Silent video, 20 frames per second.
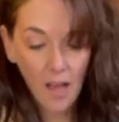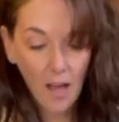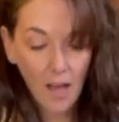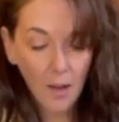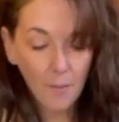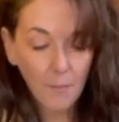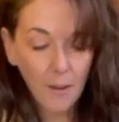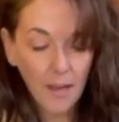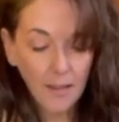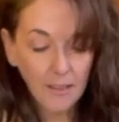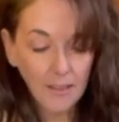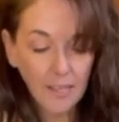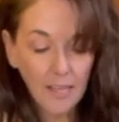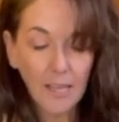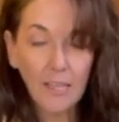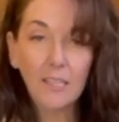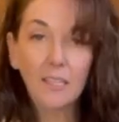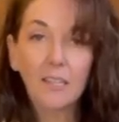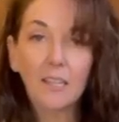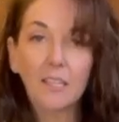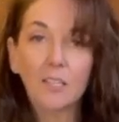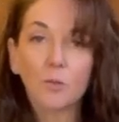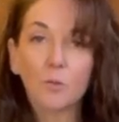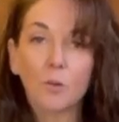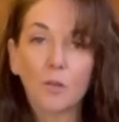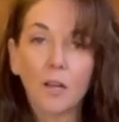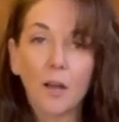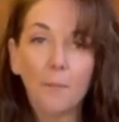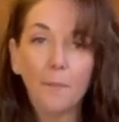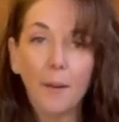Um, at the end of this,
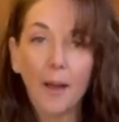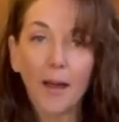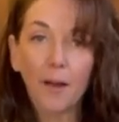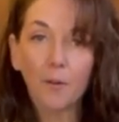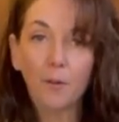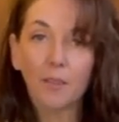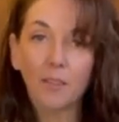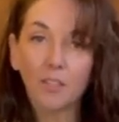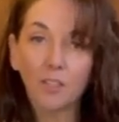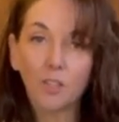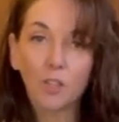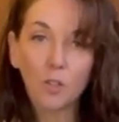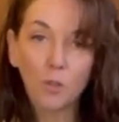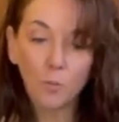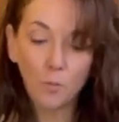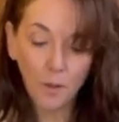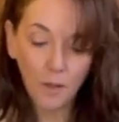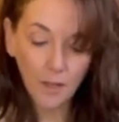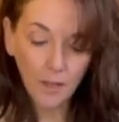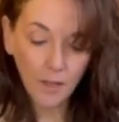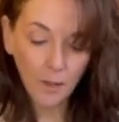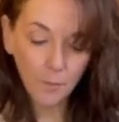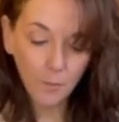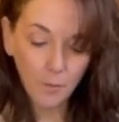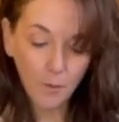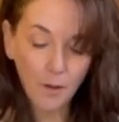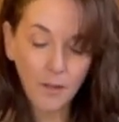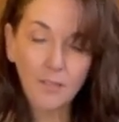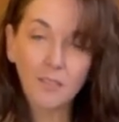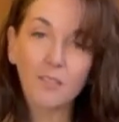we'll come back with the toothpick and
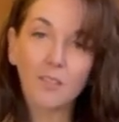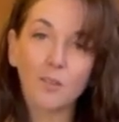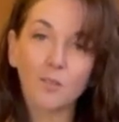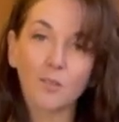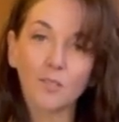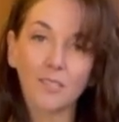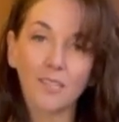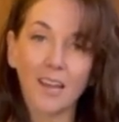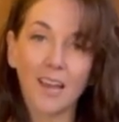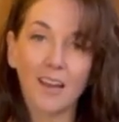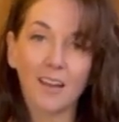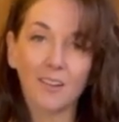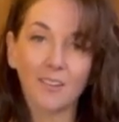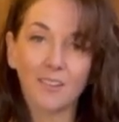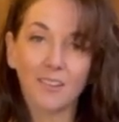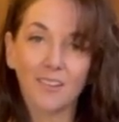press those down.